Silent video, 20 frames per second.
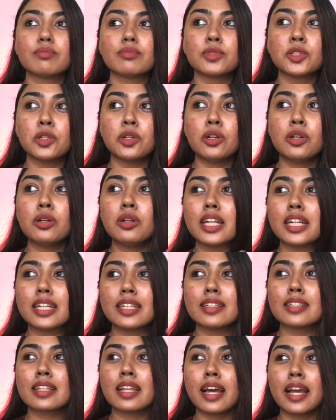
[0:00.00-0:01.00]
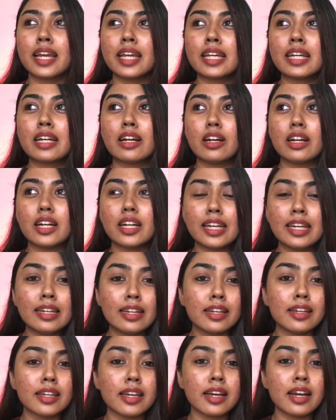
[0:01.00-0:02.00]
You know, it is like in
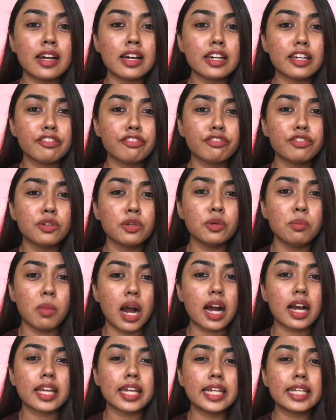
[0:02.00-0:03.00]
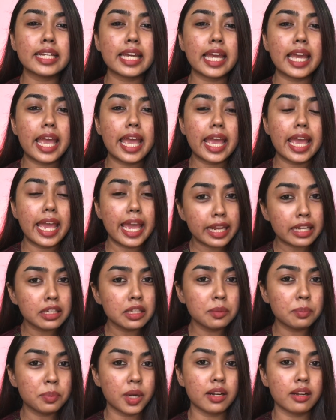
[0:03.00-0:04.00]
India, if you market
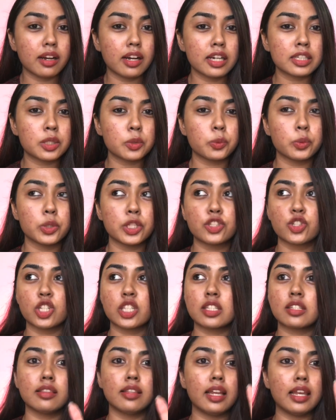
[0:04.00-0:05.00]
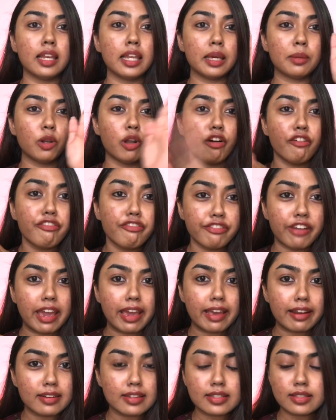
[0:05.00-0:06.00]
any product with just the label of
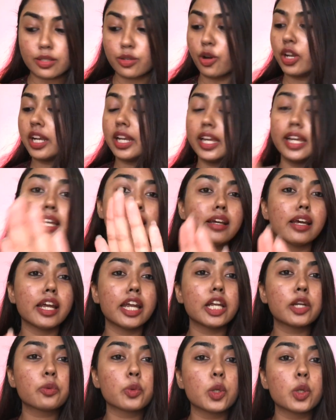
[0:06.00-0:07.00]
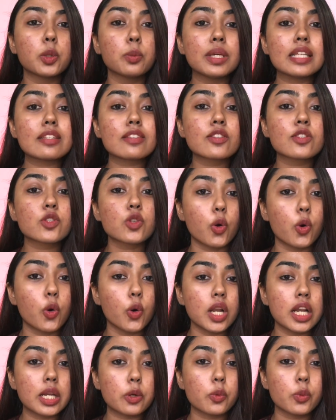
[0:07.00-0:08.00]
fairness on it, it would be
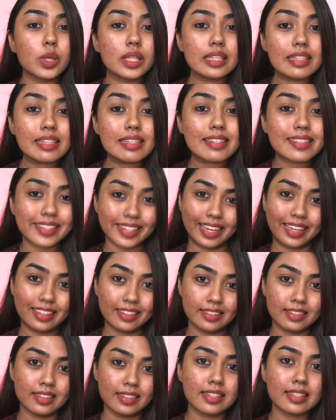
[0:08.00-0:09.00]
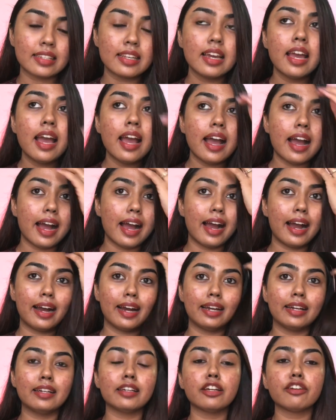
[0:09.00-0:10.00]
sold within seconds.
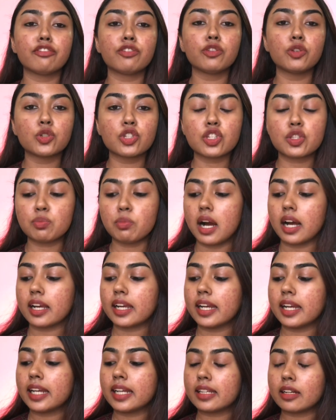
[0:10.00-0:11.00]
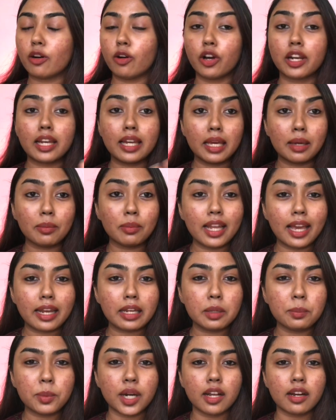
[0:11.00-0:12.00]
And if you just market or label
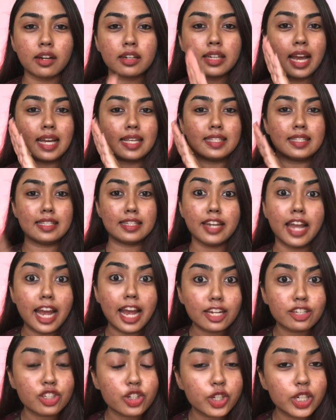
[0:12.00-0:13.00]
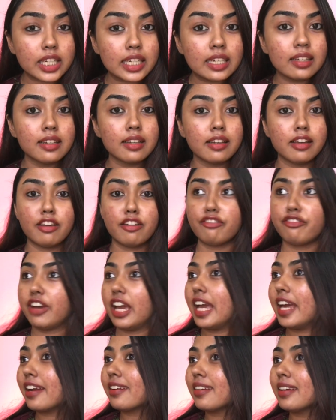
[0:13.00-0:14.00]
any product as natural,
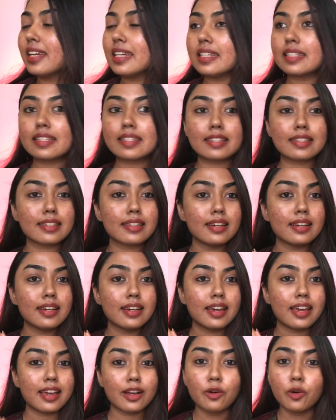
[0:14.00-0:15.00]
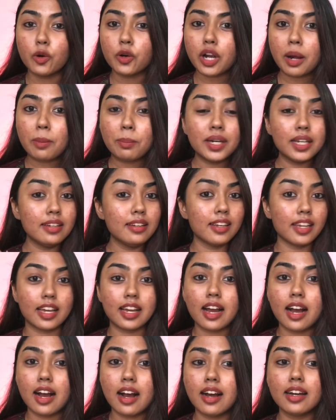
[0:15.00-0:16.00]
fairness, gorapan,
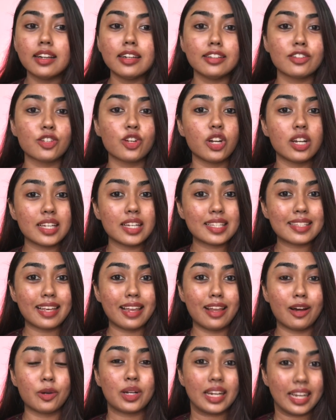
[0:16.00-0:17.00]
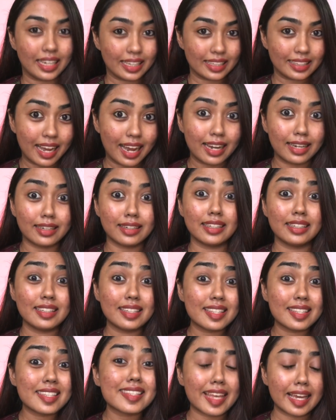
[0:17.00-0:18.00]
nikhar, it's gonna sell out like that
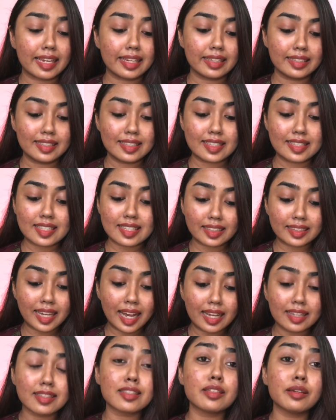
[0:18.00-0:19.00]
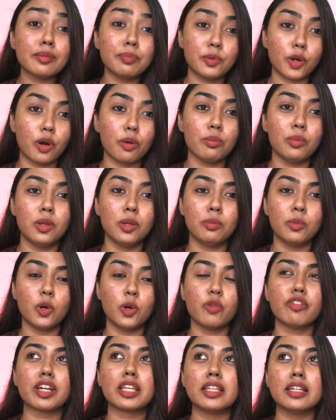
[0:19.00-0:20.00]
in seconds. That's the problem
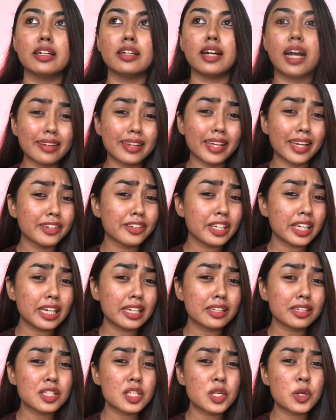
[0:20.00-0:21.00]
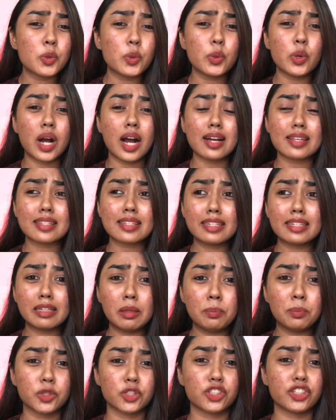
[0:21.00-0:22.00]
over here. Content creators who are
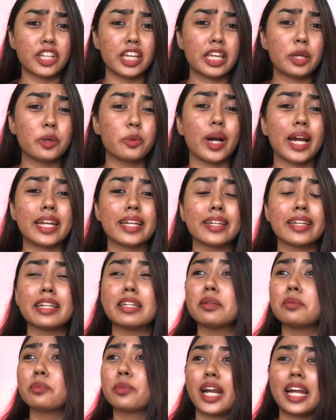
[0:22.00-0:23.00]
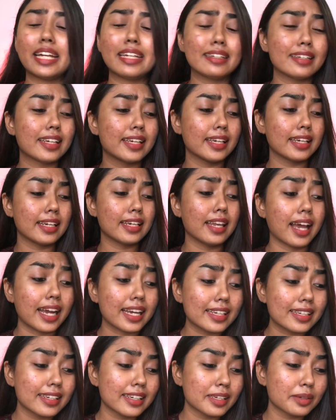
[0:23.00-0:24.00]
still pushing whitening, brightening,
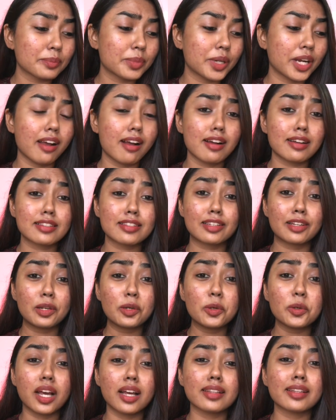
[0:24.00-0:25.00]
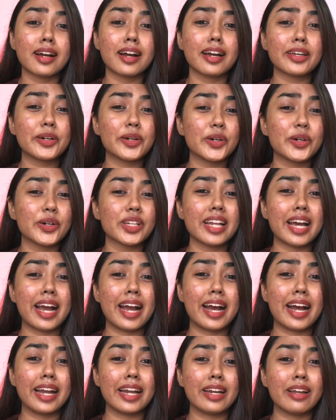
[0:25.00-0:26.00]
lightening products, glutathione
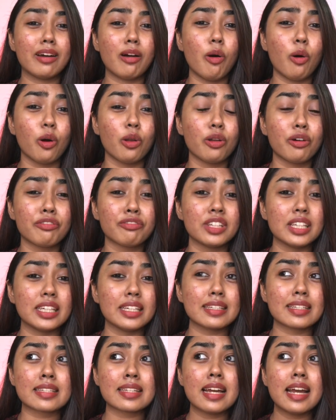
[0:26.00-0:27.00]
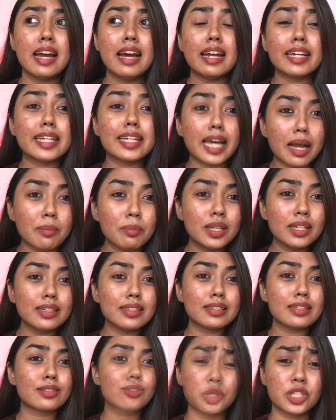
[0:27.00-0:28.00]
and all of these
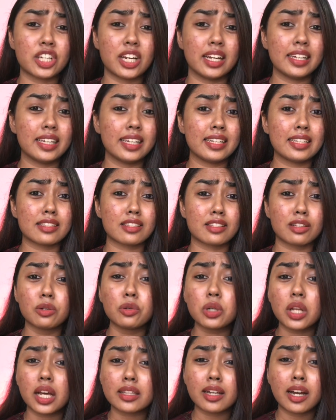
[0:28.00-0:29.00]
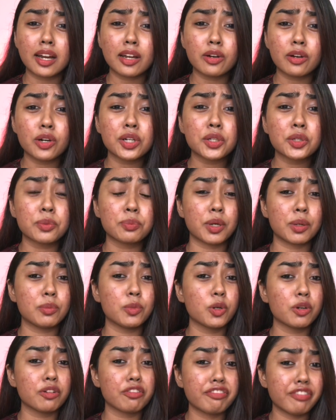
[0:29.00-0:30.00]
tablets which contains glutathione to
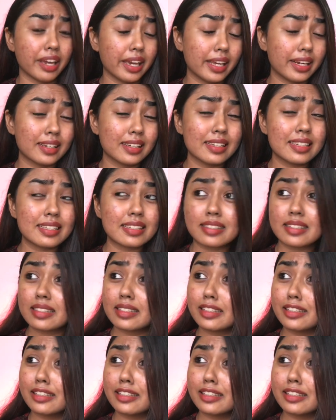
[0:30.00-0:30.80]
promote fairness.